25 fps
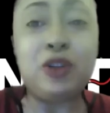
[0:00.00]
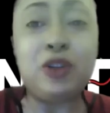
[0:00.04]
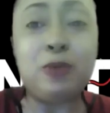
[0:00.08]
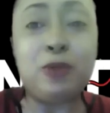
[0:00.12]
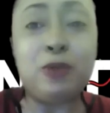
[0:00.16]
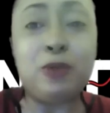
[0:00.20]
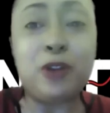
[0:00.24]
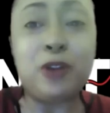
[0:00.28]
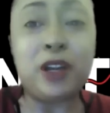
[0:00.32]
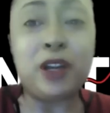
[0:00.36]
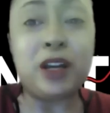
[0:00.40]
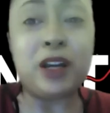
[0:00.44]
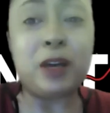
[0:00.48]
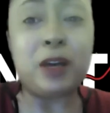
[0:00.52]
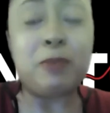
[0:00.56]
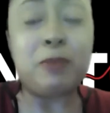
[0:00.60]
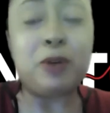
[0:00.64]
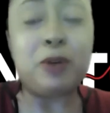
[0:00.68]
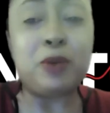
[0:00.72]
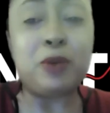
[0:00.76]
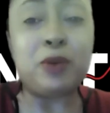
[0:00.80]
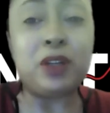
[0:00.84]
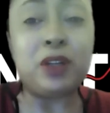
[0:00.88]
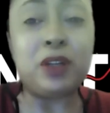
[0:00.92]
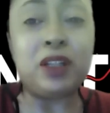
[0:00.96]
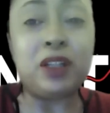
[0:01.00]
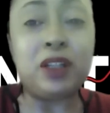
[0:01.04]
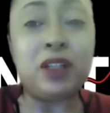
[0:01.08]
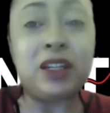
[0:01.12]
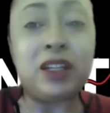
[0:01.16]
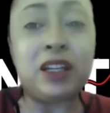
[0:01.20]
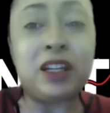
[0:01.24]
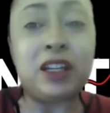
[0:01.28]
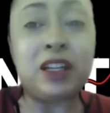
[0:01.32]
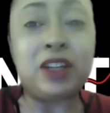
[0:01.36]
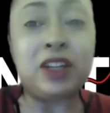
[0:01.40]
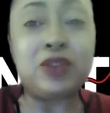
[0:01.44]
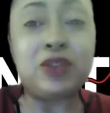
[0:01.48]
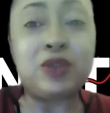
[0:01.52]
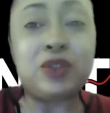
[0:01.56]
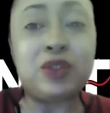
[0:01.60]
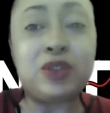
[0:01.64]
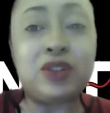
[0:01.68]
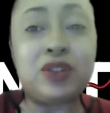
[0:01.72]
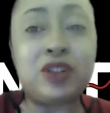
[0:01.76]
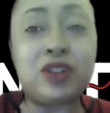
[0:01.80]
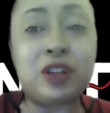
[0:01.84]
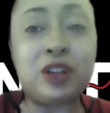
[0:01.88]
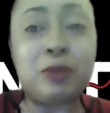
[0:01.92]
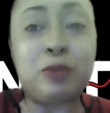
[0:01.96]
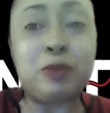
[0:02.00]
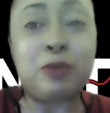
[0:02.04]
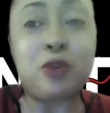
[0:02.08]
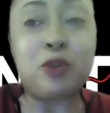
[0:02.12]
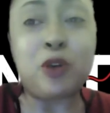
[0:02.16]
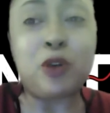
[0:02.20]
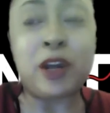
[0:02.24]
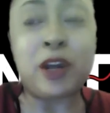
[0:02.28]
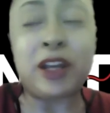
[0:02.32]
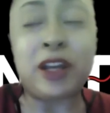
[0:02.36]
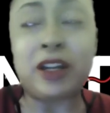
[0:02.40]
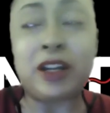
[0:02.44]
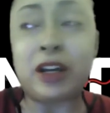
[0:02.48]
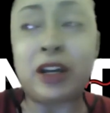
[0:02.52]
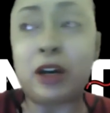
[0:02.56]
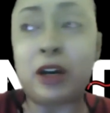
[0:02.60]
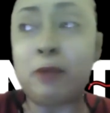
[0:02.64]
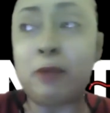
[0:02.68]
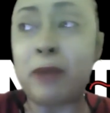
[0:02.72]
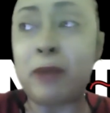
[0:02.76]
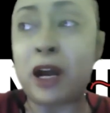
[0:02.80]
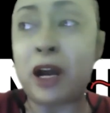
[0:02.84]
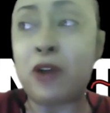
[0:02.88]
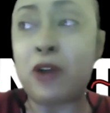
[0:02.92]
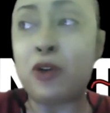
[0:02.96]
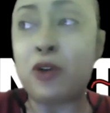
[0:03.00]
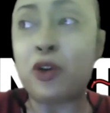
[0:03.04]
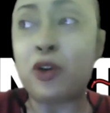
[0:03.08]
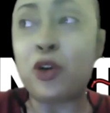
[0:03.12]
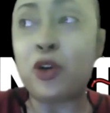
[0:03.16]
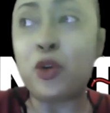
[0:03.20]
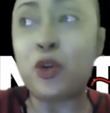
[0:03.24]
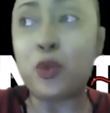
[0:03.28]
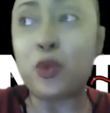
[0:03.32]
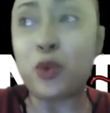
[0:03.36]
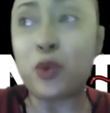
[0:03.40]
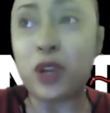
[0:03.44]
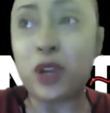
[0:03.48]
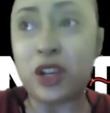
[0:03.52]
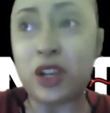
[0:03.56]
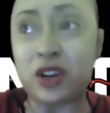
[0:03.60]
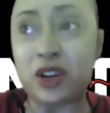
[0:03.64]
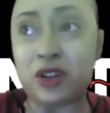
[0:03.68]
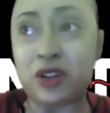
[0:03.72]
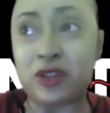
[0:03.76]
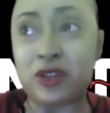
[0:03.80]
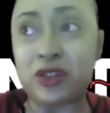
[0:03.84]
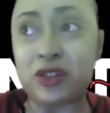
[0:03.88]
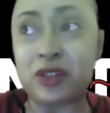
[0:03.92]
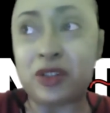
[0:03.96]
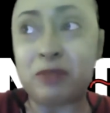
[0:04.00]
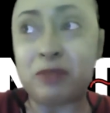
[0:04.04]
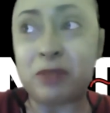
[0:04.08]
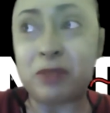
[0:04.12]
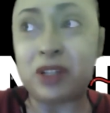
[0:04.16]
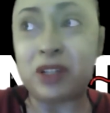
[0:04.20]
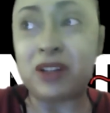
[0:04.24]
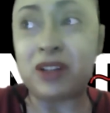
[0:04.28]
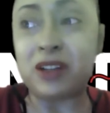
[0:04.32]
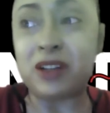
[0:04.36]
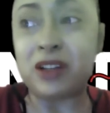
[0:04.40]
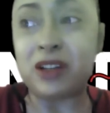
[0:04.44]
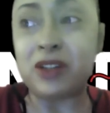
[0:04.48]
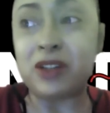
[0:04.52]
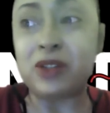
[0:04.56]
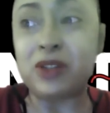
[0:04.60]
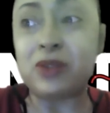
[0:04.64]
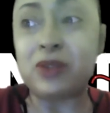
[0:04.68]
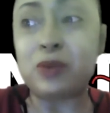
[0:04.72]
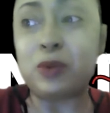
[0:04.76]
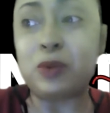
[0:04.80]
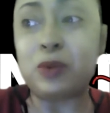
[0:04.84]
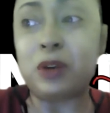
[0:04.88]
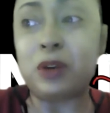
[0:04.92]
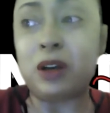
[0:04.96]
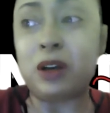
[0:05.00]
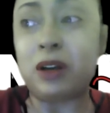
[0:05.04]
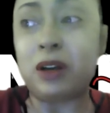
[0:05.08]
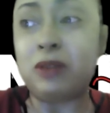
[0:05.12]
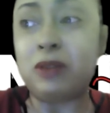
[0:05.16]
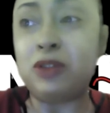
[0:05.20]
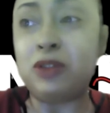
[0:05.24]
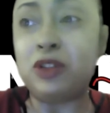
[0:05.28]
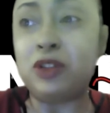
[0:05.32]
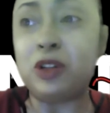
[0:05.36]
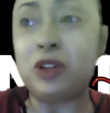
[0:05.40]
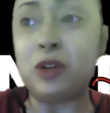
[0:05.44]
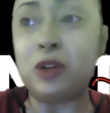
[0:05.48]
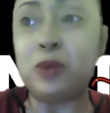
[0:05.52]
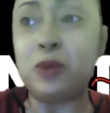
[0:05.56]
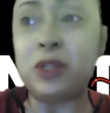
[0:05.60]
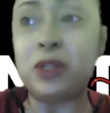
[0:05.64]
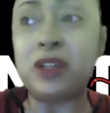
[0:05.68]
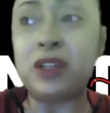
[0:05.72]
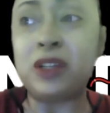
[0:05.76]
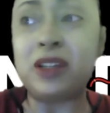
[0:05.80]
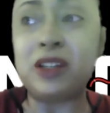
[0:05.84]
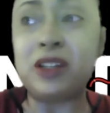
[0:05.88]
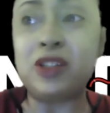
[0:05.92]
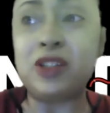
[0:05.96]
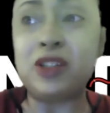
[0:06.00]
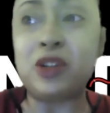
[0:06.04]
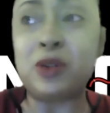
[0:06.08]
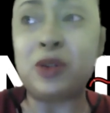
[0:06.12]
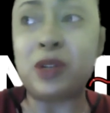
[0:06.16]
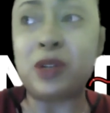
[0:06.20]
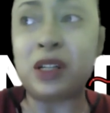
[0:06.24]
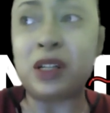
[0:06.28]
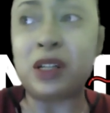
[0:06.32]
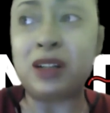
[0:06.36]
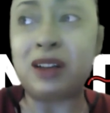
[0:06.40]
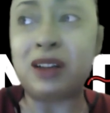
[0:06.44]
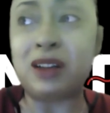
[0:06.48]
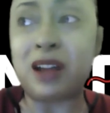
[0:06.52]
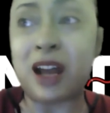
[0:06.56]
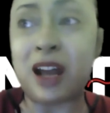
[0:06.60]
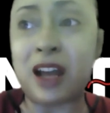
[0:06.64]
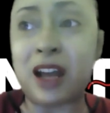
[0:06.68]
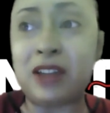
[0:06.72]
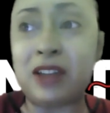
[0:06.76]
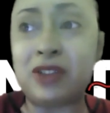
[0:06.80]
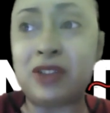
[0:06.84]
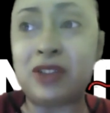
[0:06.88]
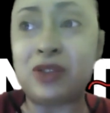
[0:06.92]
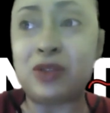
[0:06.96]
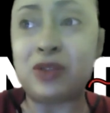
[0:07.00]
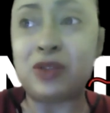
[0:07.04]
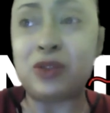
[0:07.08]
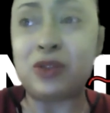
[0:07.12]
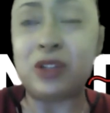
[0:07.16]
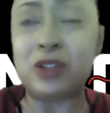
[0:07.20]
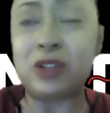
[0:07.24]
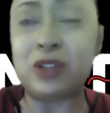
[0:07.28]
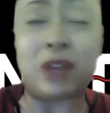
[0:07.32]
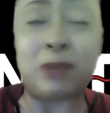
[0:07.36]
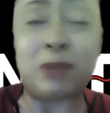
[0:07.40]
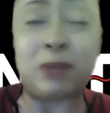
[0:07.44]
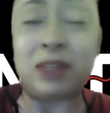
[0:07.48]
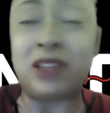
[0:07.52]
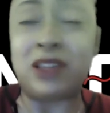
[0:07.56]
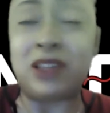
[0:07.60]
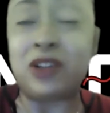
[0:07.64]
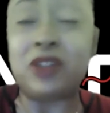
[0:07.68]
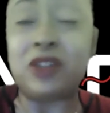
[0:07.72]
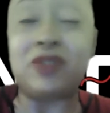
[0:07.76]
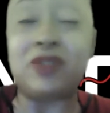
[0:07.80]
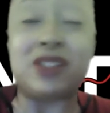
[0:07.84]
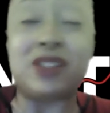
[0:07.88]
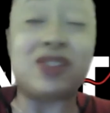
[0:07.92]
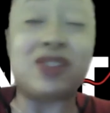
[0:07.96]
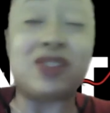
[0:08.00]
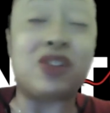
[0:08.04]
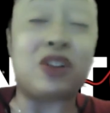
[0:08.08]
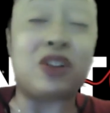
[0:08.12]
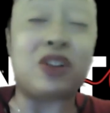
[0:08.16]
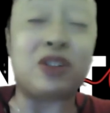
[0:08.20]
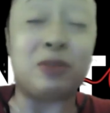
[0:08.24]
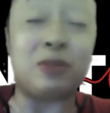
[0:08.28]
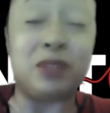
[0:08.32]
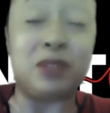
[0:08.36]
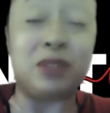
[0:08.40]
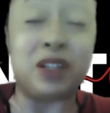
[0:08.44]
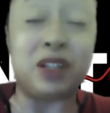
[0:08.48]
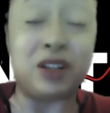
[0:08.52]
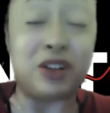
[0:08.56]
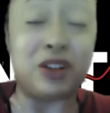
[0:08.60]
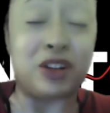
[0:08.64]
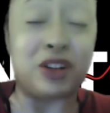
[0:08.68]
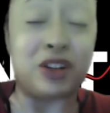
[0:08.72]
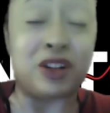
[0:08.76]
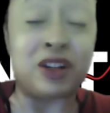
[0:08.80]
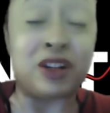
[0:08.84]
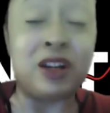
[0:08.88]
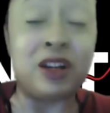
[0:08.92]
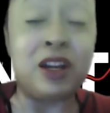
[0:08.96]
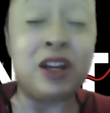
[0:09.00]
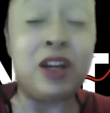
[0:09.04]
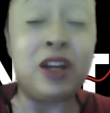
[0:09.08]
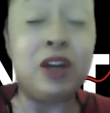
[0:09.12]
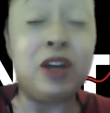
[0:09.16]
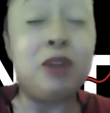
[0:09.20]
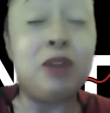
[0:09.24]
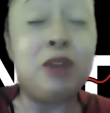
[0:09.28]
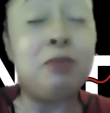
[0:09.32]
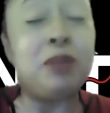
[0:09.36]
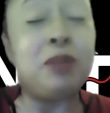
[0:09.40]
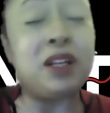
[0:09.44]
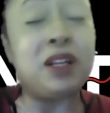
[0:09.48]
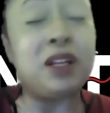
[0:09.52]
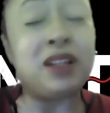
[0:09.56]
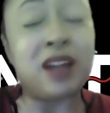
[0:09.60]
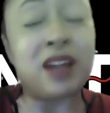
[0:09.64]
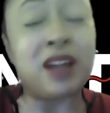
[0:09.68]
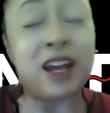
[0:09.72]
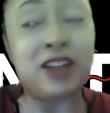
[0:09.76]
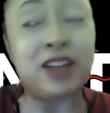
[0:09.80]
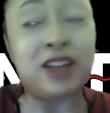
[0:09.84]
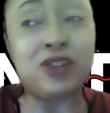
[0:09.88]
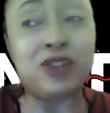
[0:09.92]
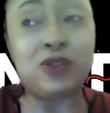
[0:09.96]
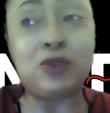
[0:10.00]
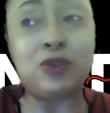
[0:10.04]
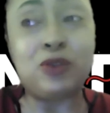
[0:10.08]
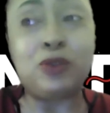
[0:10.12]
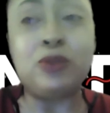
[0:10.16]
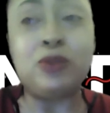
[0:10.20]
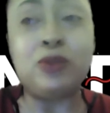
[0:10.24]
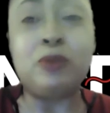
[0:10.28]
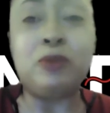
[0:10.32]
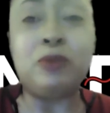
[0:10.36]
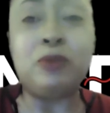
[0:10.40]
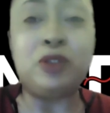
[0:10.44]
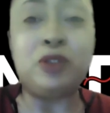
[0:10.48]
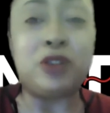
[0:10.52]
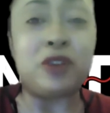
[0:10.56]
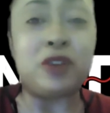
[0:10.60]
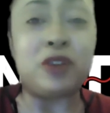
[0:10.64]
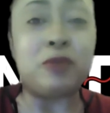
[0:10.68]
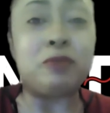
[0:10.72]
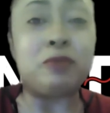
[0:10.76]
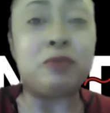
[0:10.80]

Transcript: bring up a really interesting point about careers because, you know, when kids are in high school, I mean, they're even starting them younger, but in high school, you know,